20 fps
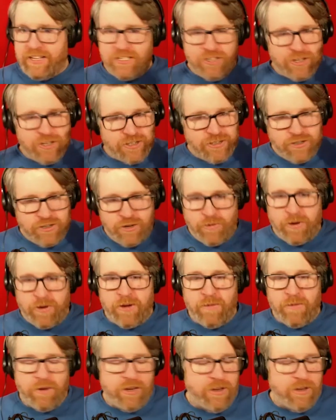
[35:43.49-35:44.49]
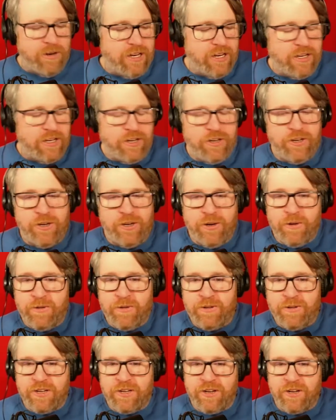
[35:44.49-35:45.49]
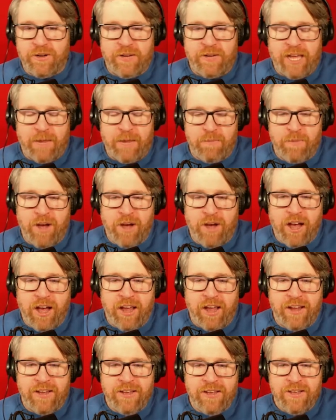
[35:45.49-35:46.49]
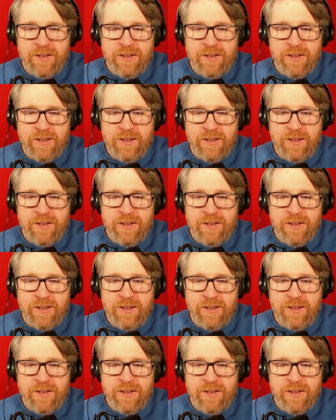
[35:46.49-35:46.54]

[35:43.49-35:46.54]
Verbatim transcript: just doing what you need to do to get by,